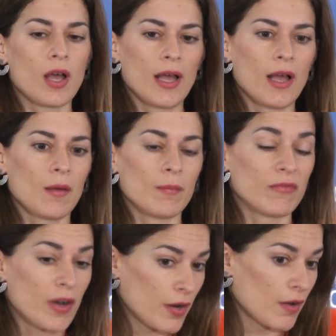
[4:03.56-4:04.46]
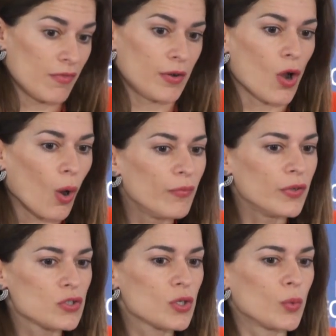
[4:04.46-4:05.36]
a very
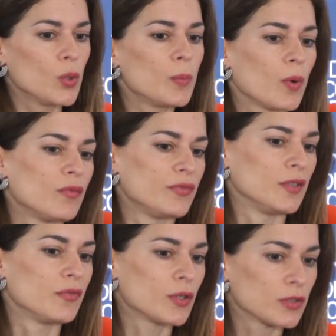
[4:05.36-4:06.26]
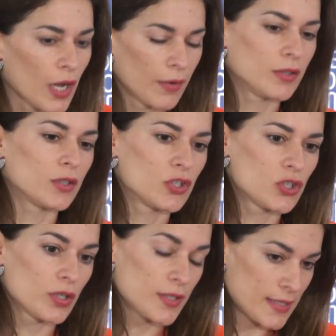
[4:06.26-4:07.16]
obvious group of difficult
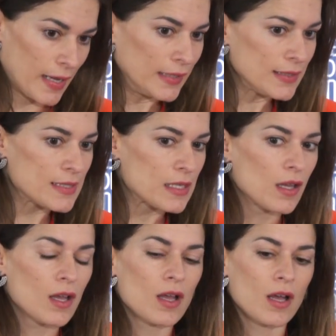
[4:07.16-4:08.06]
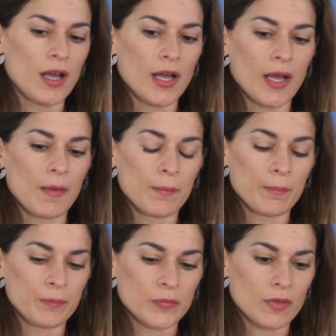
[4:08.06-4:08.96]
heritage sites,
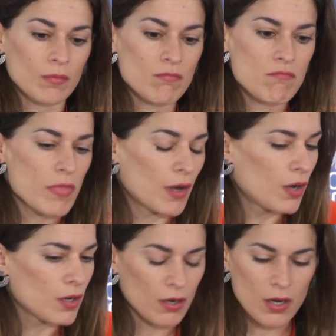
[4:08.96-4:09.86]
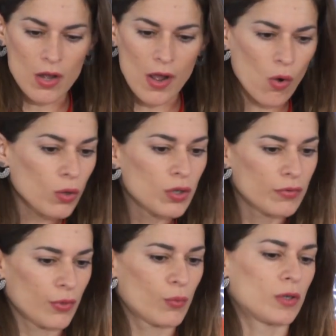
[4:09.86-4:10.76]
there are all
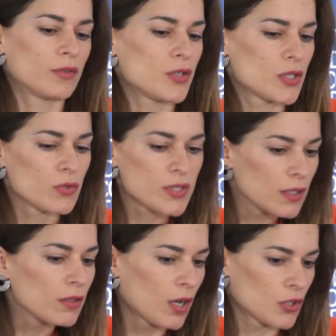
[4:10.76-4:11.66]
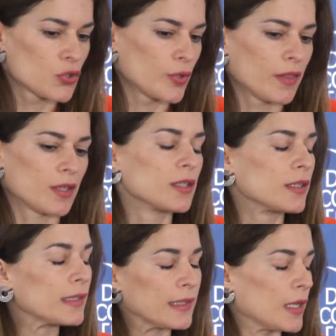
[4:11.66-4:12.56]
over the world, there is no single country that can
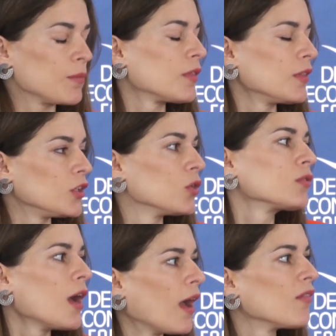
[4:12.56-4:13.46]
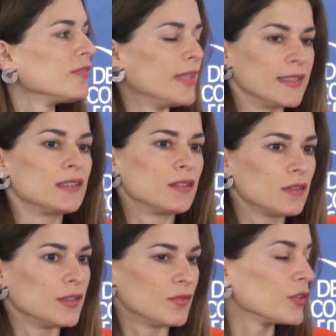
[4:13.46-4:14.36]
claim that they don't have
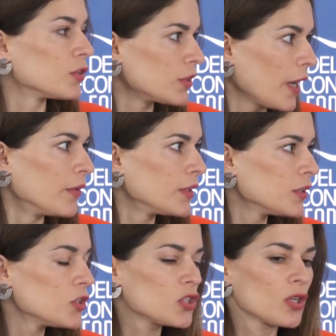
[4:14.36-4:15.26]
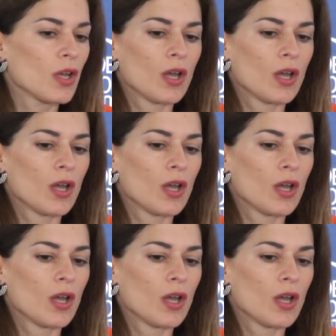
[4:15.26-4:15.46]
latent difficult heritage.